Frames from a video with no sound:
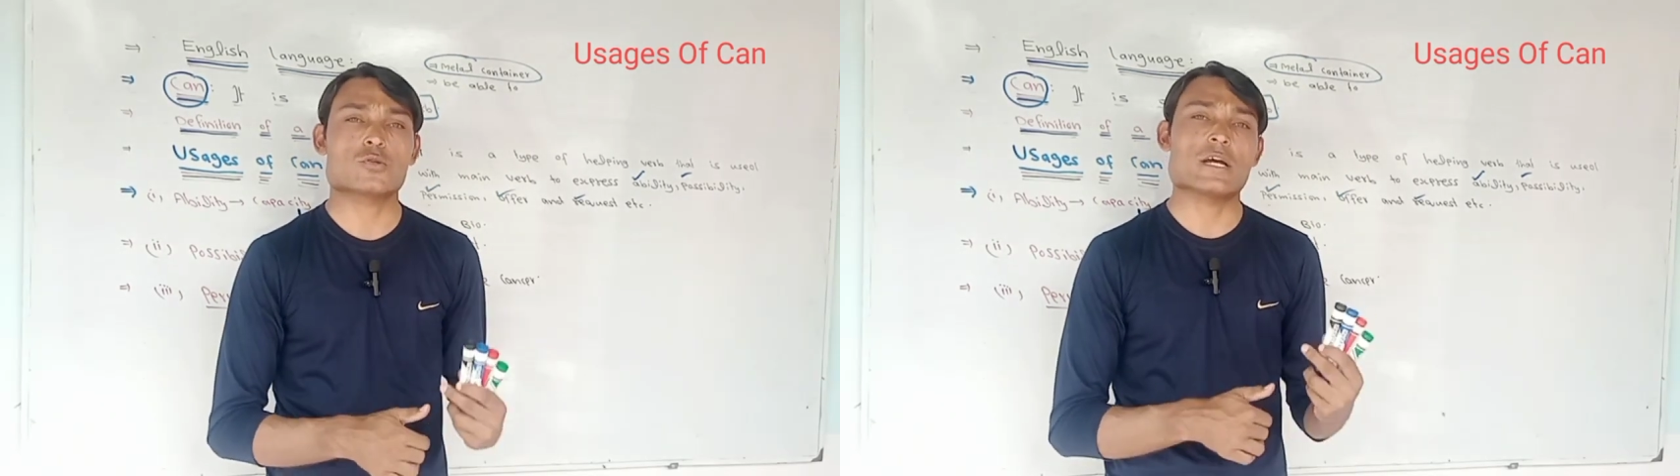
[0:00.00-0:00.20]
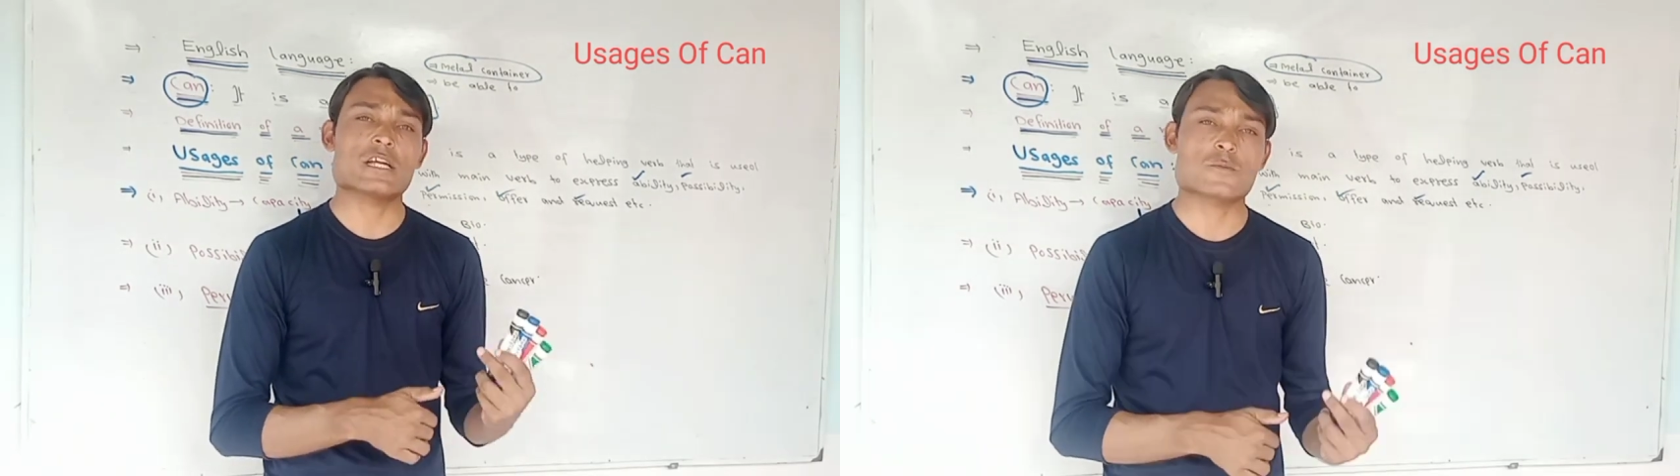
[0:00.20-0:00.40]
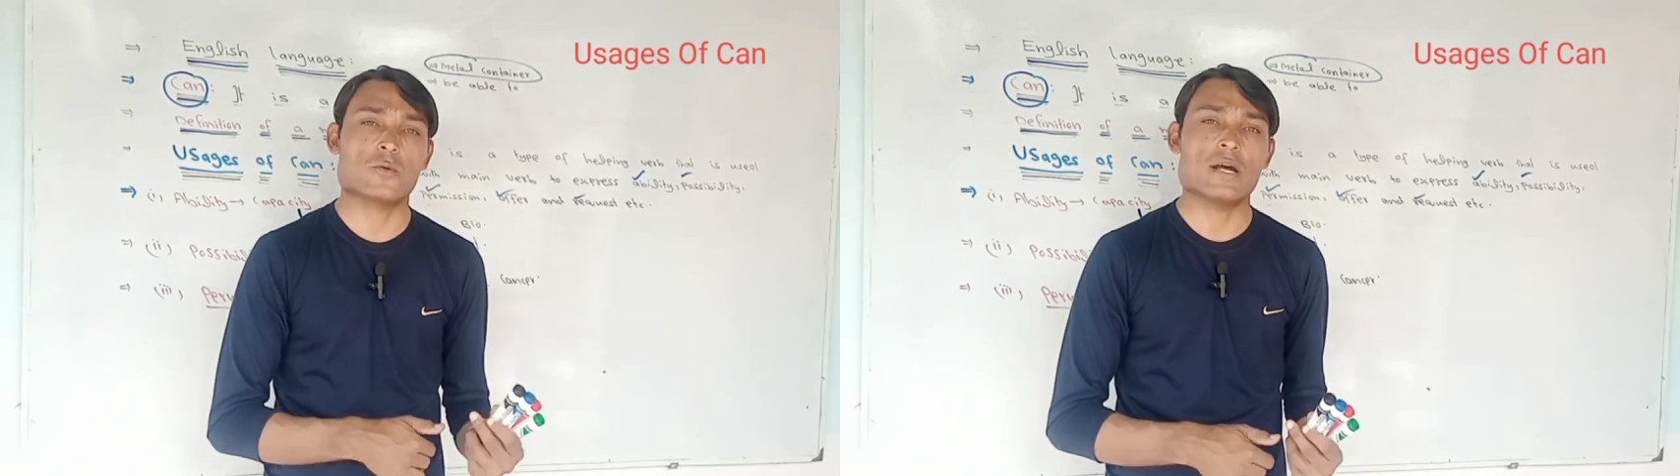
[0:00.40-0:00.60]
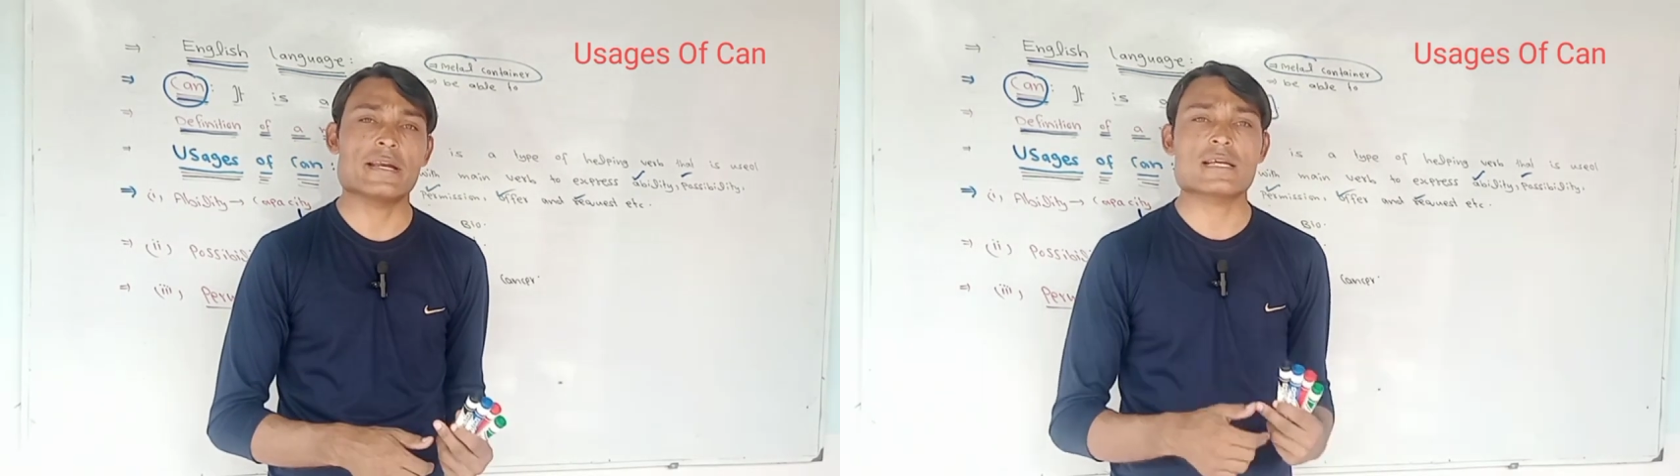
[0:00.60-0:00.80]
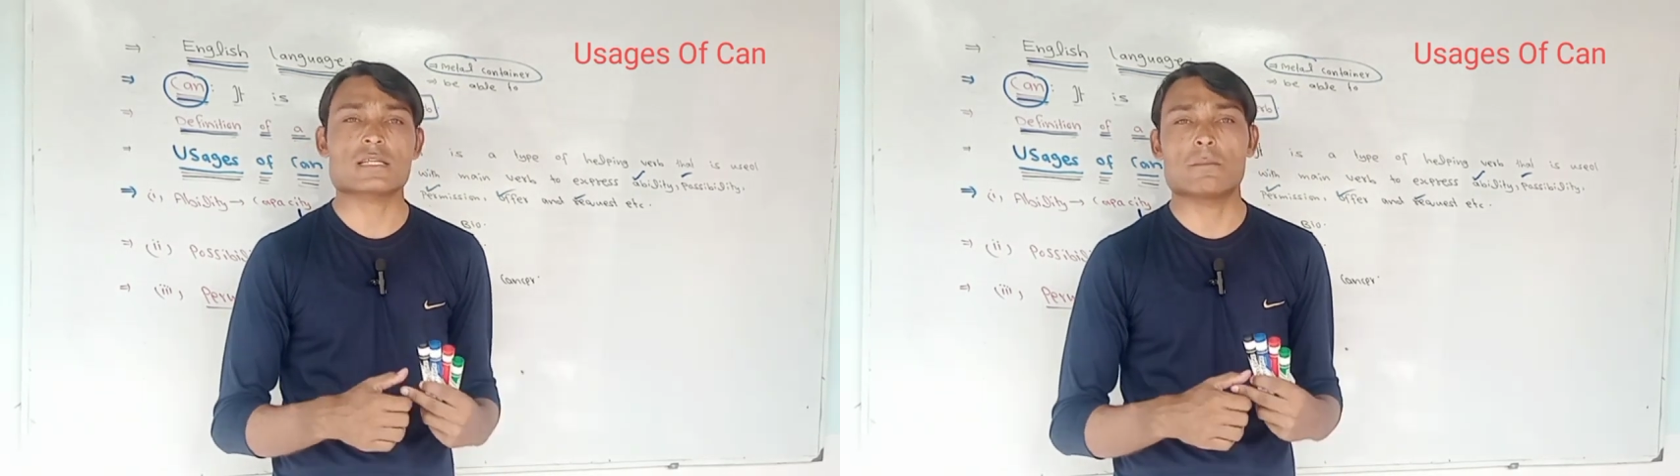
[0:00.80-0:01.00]
So that is
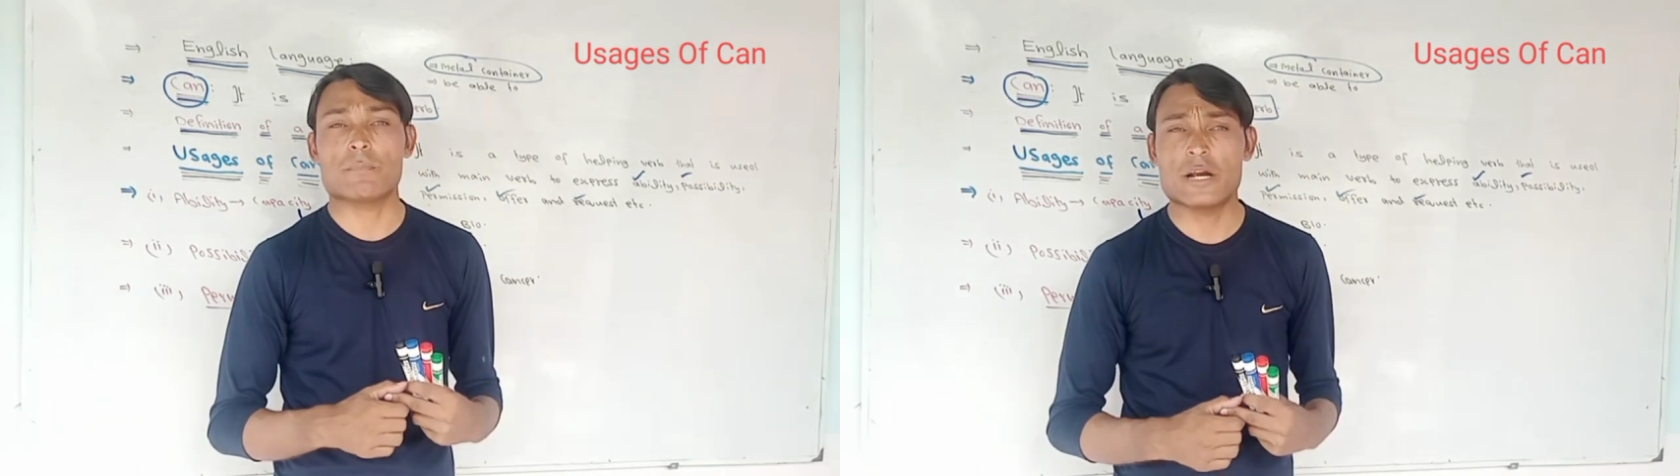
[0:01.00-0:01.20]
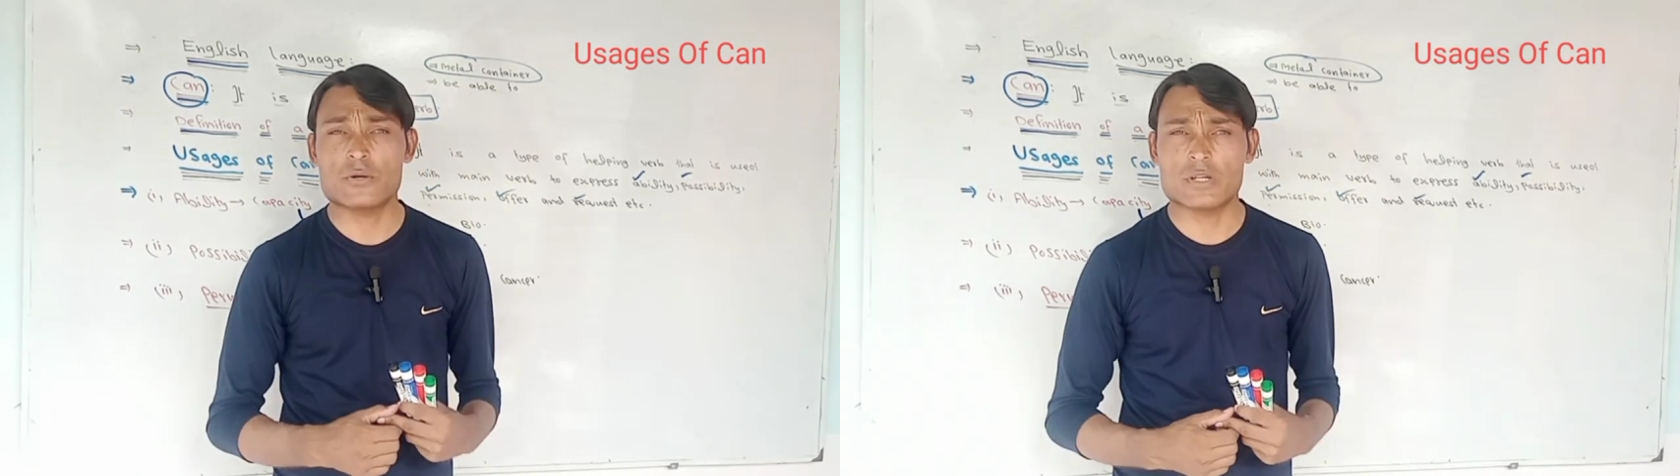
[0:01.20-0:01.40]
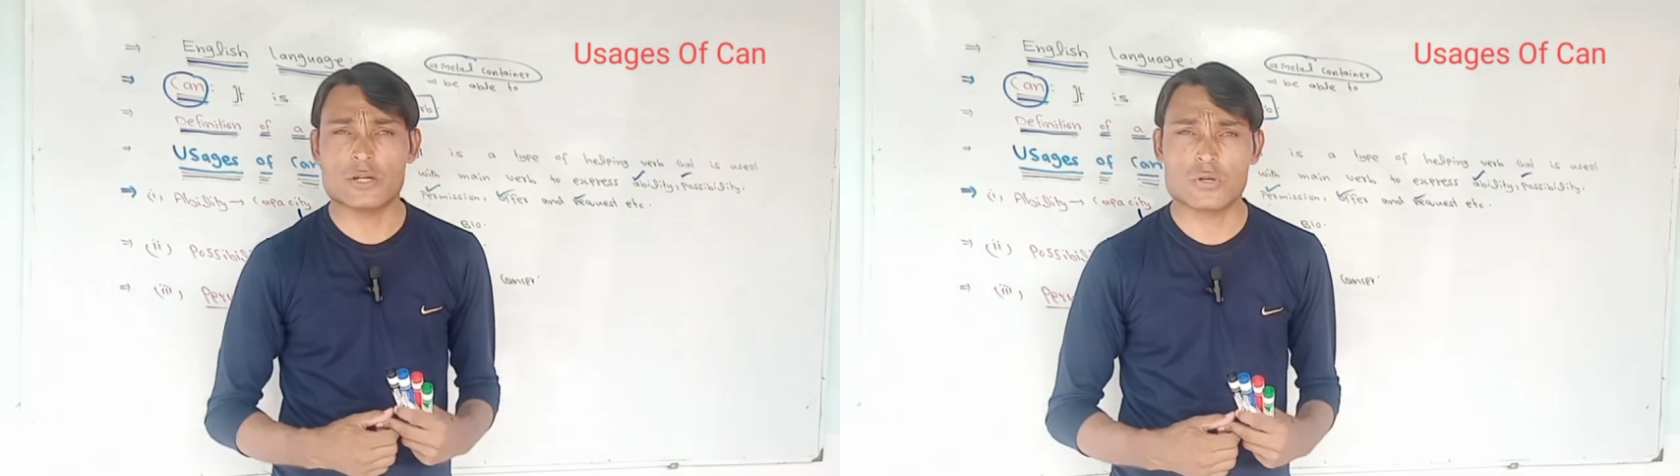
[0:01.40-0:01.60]
polite. As compared to that,